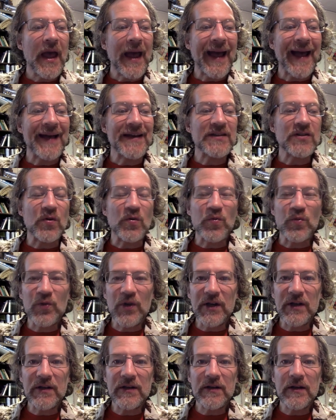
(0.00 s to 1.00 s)
has
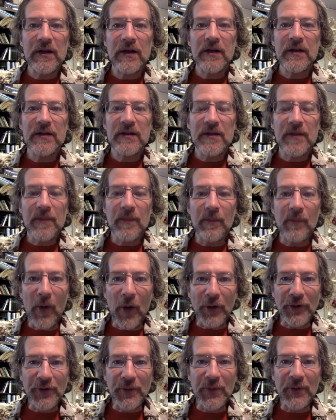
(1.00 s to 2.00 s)
written
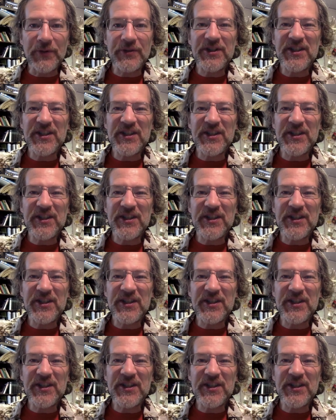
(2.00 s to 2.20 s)
multiple